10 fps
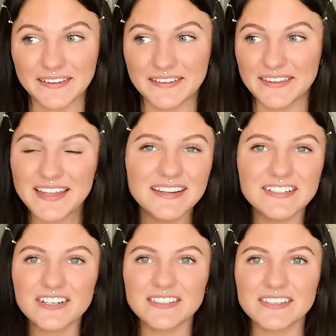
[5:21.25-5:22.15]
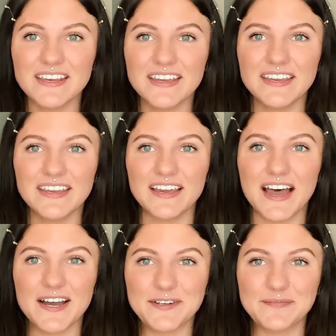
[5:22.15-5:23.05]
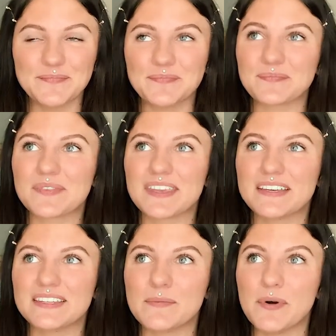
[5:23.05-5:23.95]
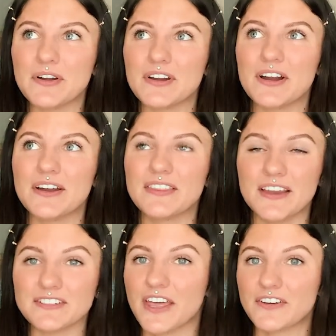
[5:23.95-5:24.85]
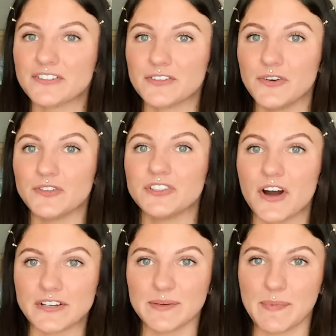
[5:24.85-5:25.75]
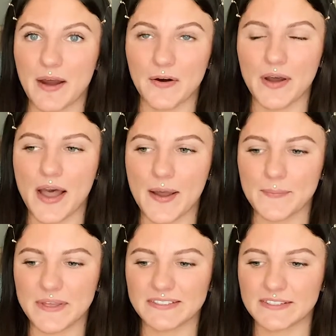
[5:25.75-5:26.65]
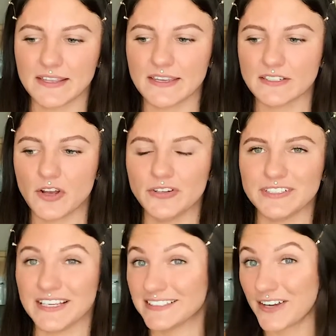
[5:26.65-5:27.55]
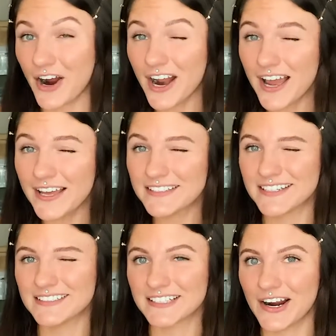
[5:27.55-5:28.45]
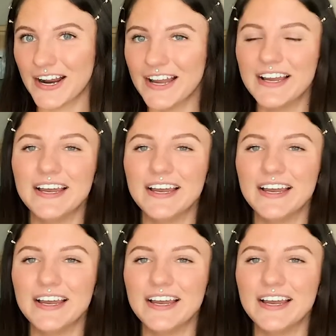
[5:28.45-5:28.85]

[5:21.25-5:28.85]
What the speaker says: then it just, the book, The Untethered Soul, talks about, I think it's called a sanskara.